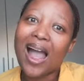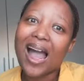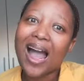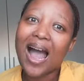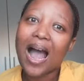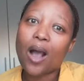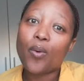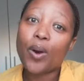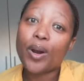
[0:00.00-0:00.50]

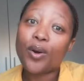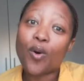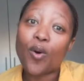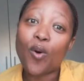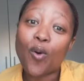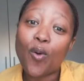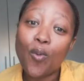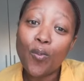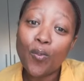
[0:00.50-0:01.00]
I went
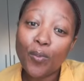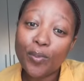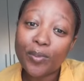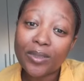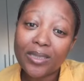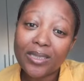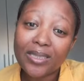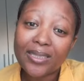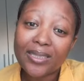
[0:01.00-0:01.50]
home.
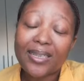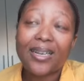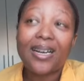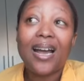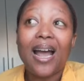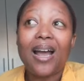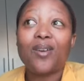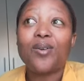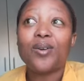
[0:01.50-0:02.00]

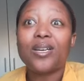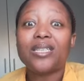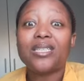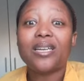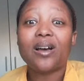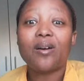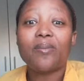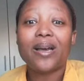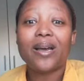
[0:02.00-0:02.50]
I couldn't
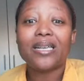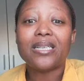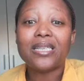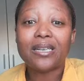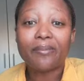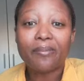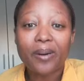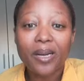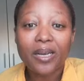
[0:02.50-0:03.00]
tell my
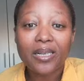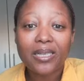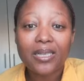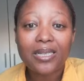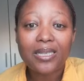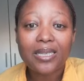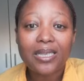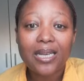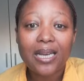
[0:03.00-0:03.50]

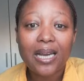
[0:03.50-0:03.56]
siblings.